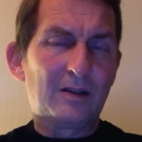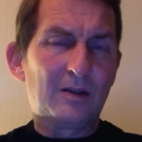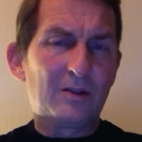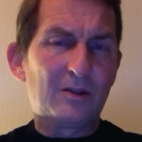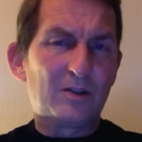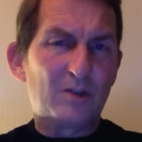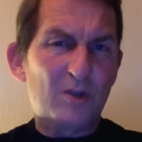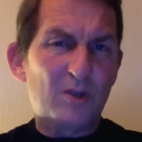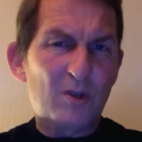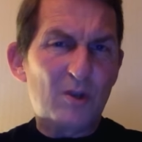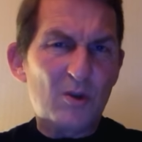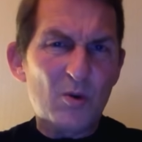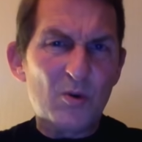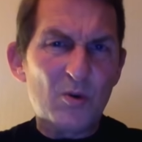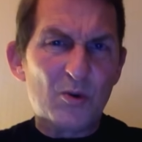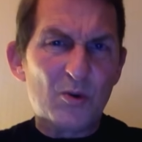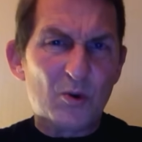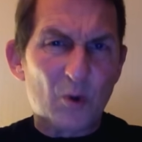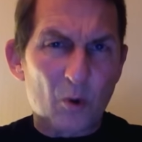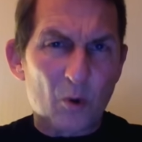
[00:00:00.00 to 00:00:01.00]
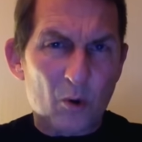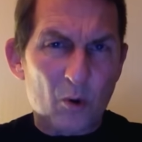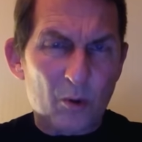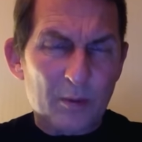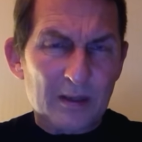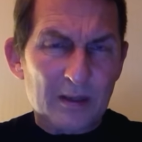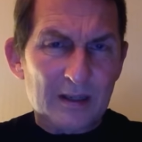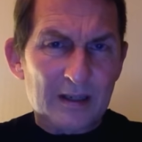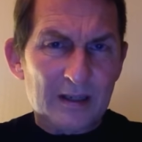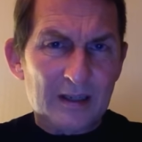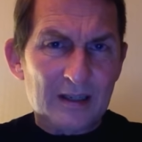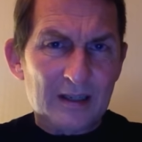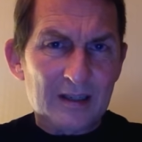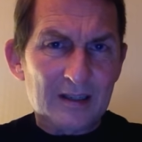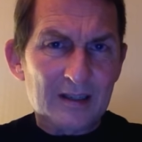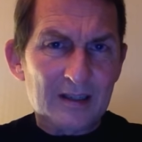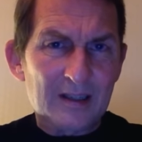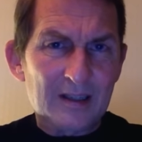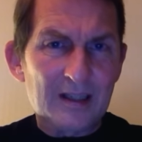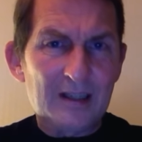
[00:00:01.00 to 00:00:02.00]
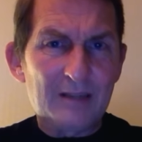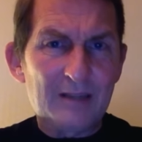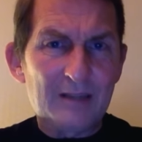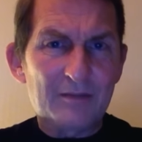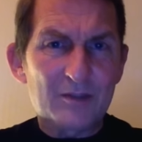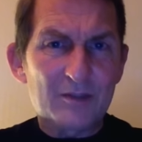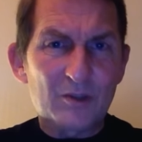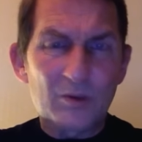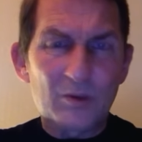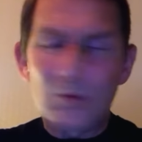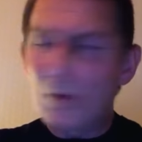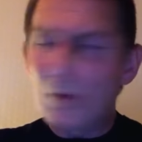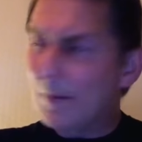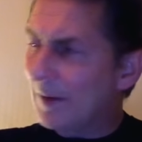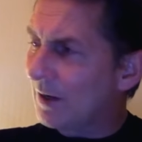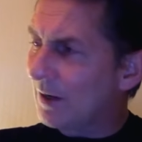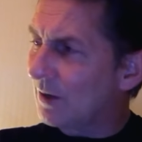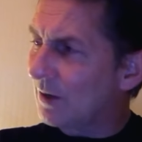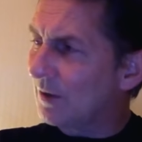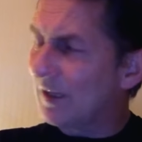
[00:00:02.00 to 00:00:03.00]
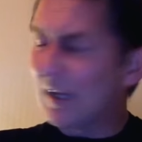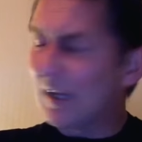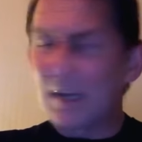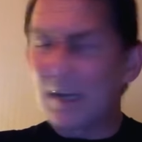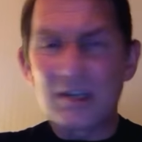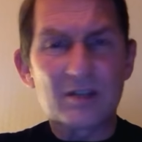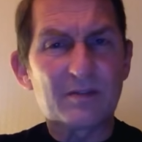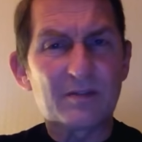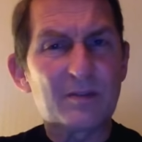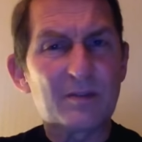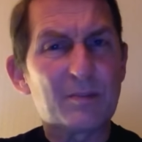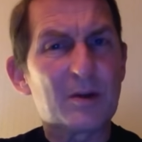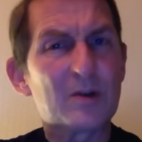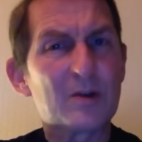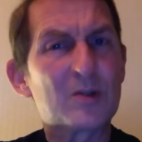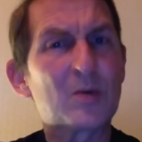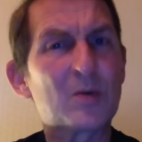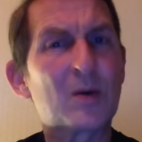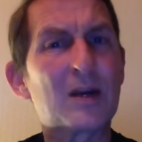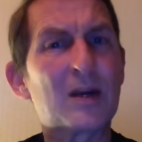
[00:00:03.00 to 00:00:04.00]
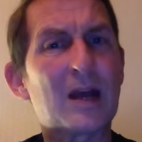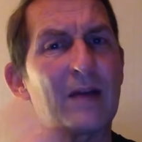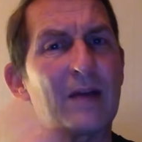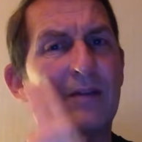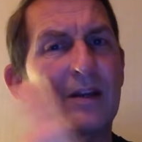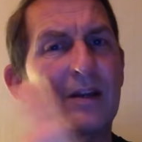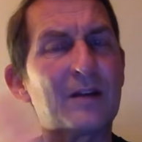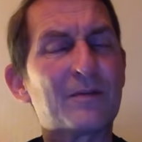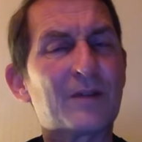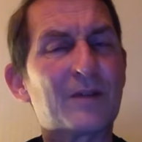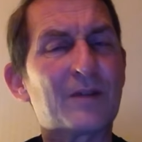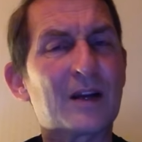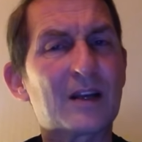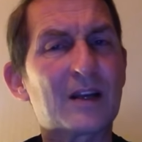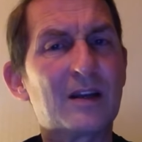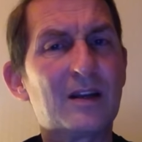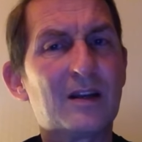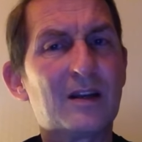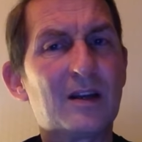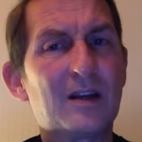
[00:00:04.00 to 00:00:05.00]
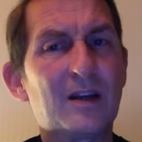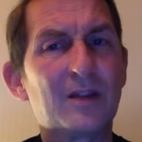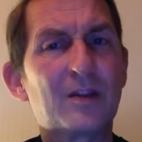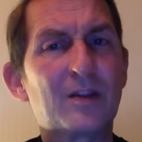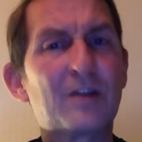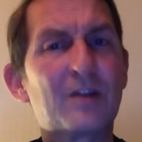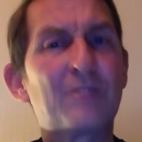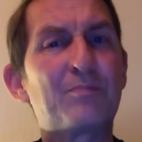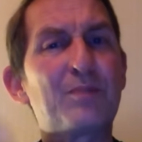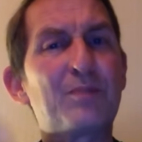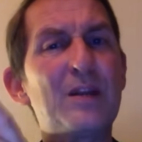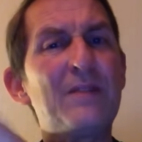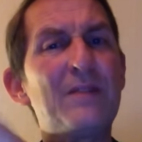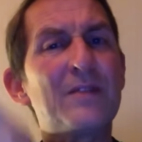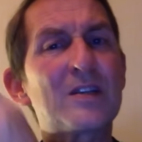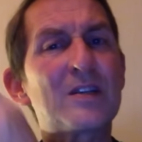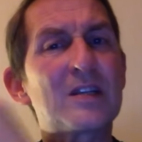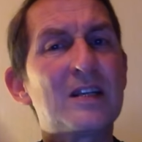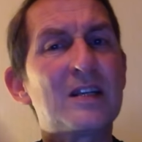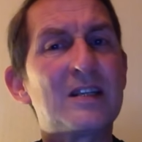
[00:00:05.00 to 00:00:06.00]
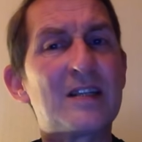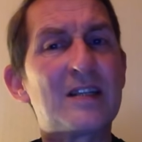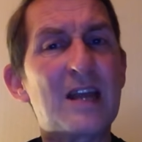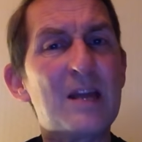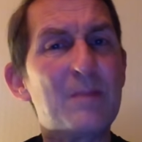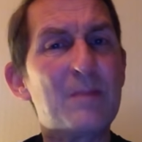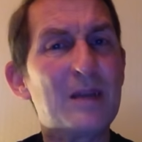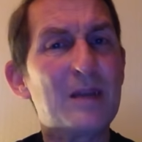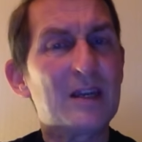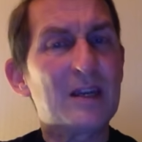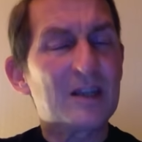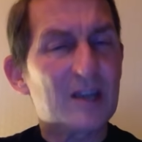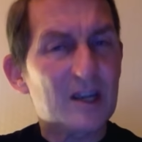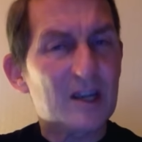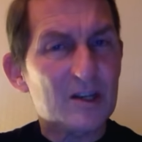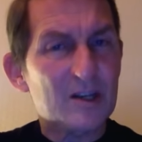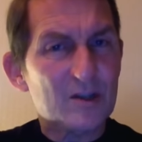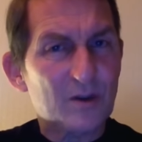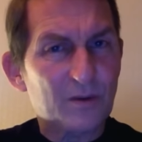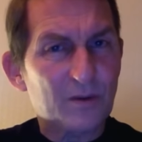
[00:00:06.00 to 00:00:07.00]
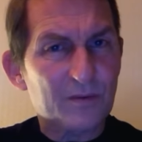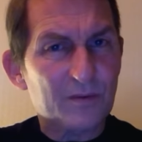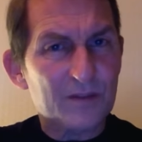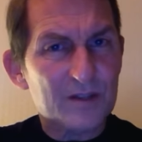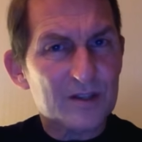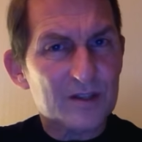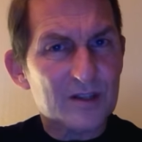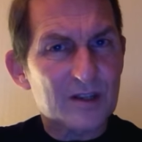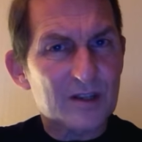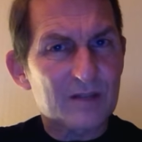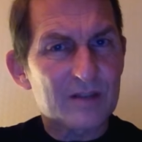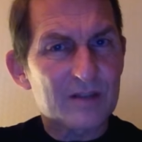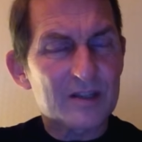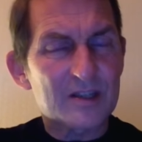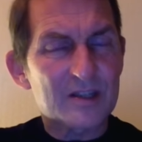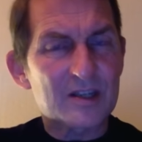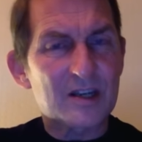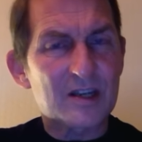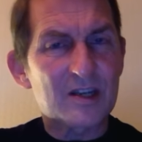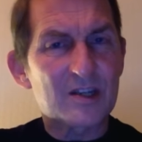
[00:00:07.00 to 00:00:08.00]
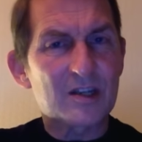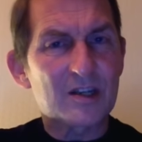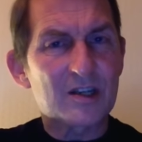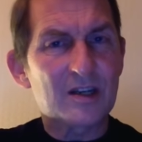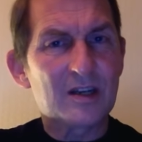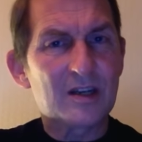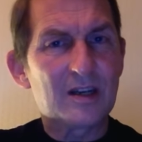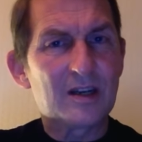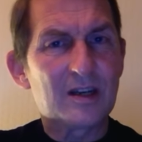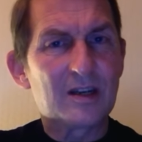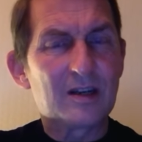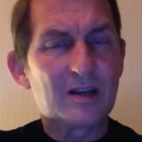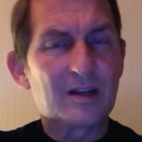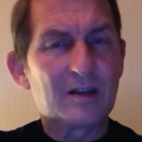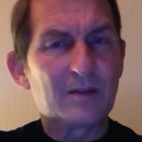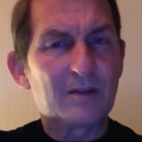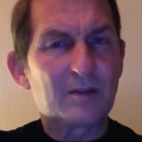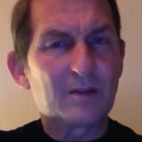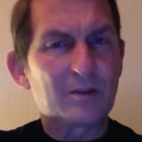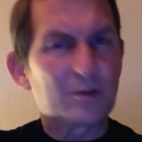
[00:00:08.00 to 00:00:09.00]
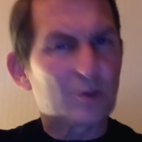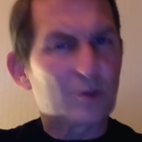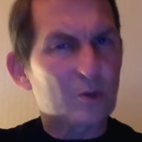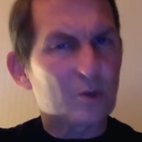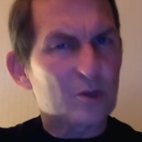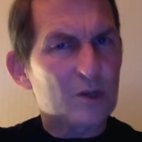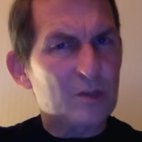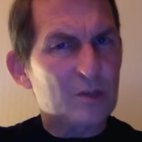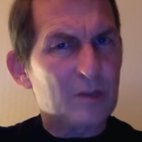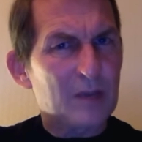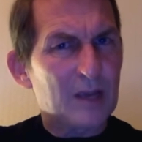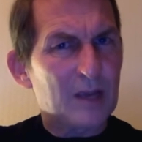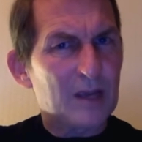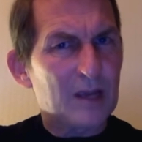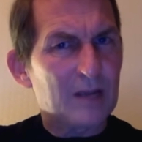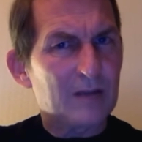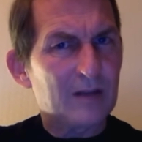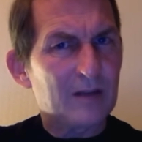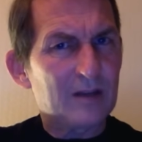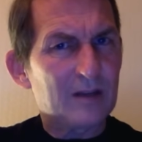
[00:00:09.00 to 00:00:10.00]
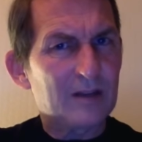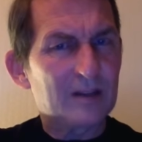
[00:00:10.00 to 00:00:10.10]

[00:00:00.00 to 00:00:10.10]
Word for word: Do you normally leave two women on the edge of the motorway having a fag that have previously day been kicked off the service station for dodgy behaviour